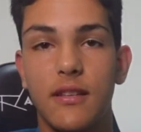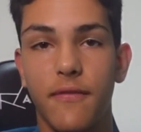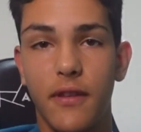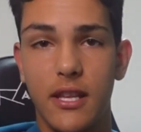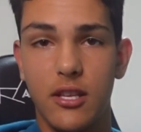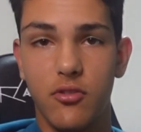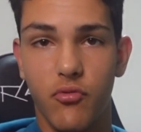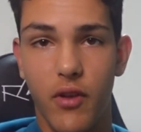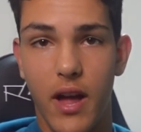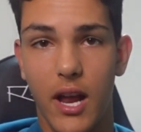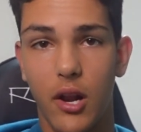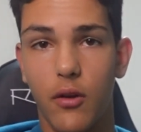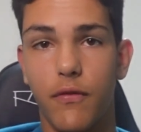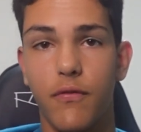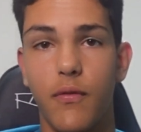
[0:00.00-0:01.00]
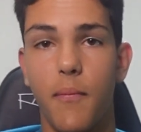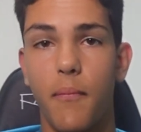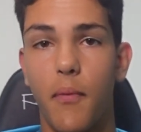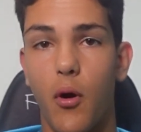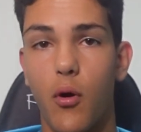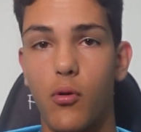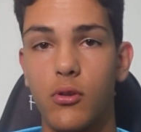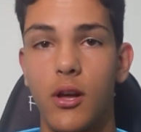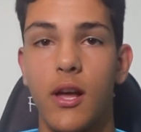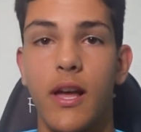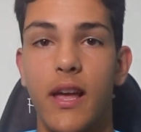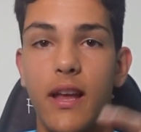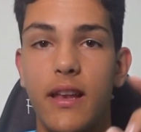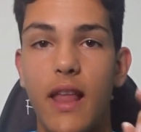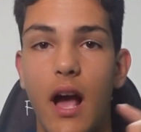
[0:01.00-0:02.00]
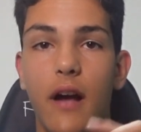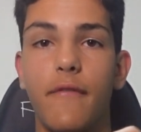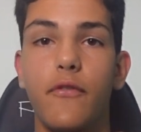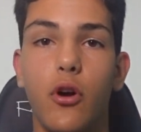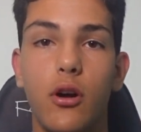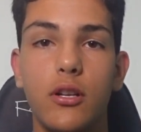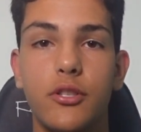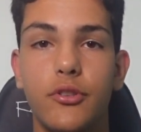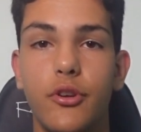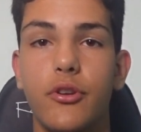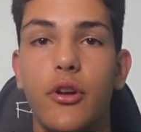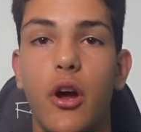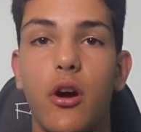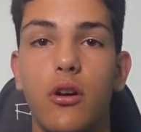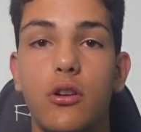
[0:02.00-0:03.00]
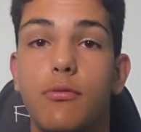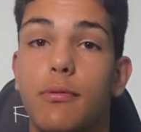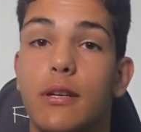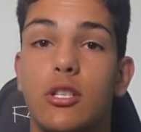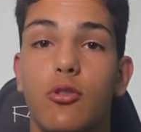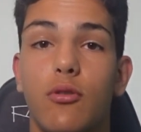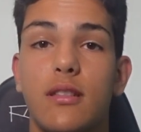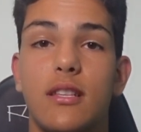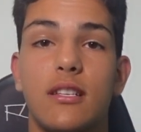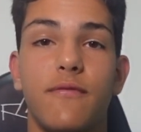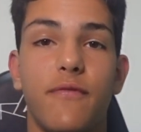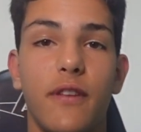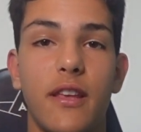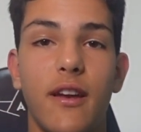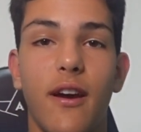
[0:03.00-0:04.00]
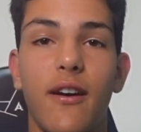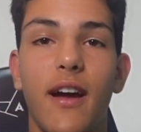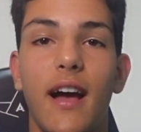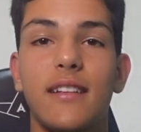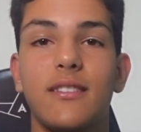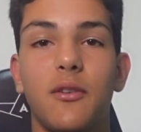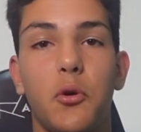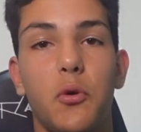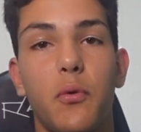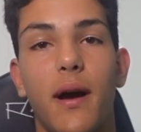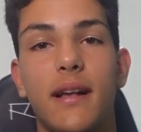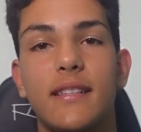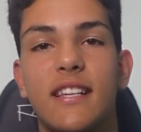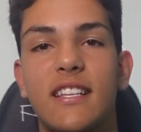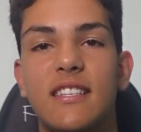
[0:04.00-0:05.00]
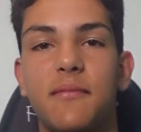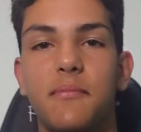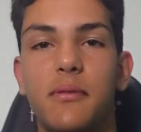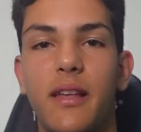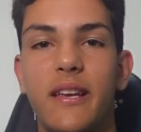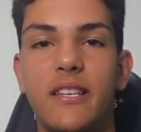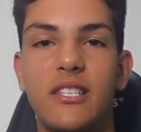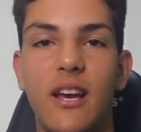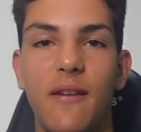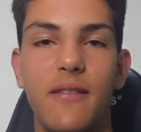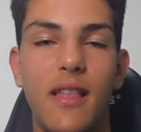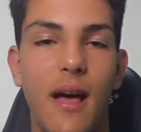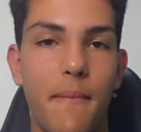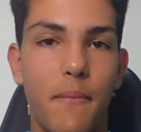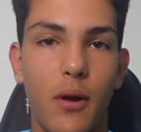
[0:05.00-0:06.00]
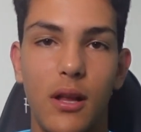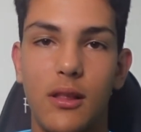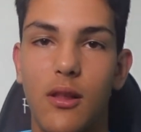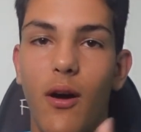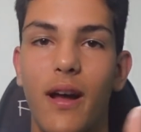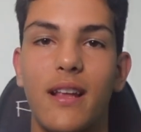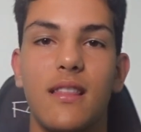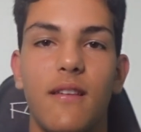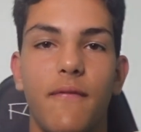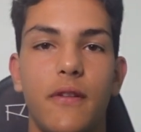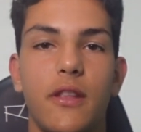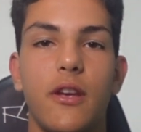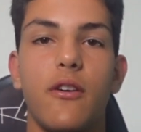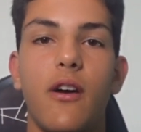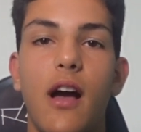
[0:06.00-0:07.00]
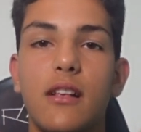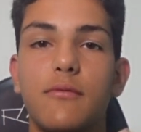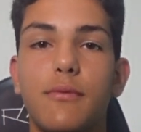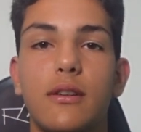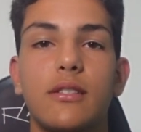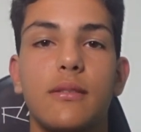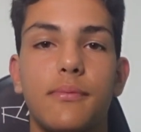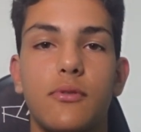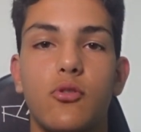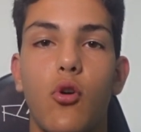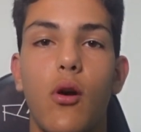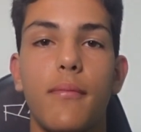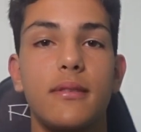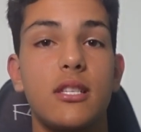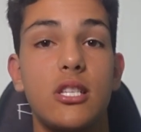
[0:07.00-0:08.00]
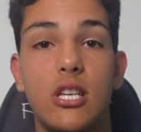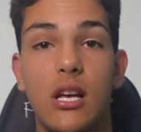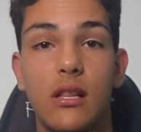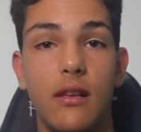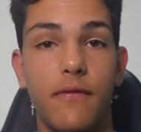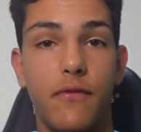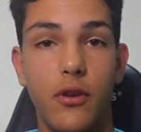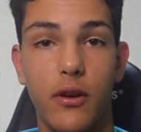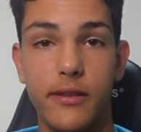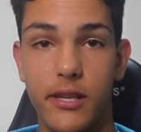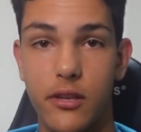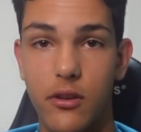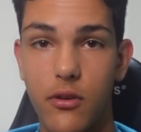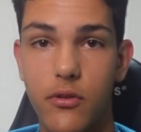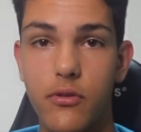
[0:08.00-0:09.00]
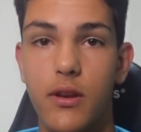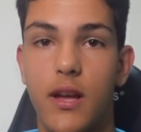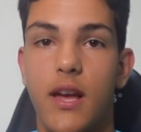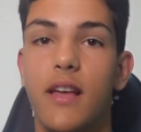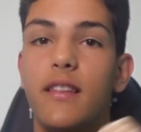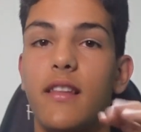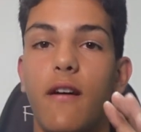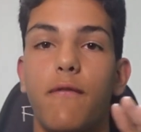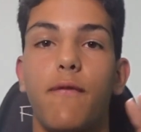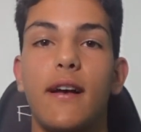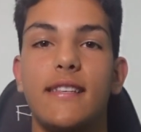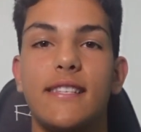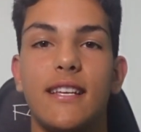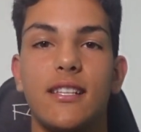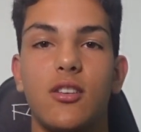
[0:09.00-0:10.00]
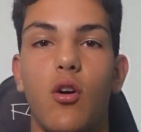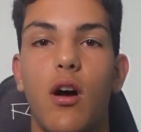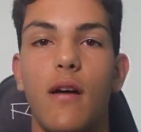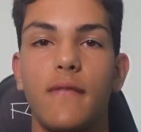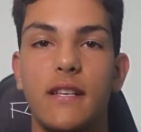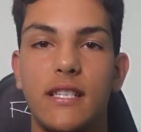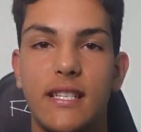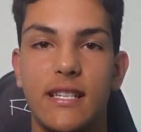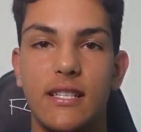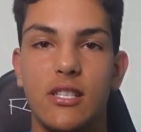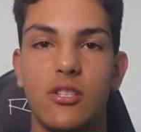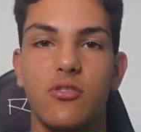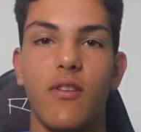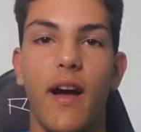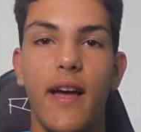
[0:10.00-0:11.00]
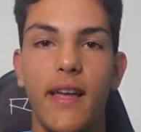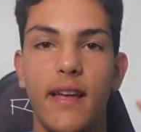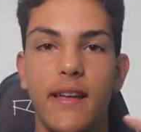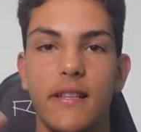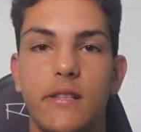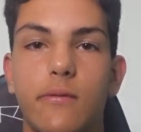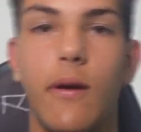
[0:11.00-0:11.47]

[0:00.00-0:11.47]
for this round of football. Now if you guys do go on to enjoy this video, as always, could you please show me that by liking the video as well as subscribing to the channel if you guys are new. Now wasting your time, let's get straight into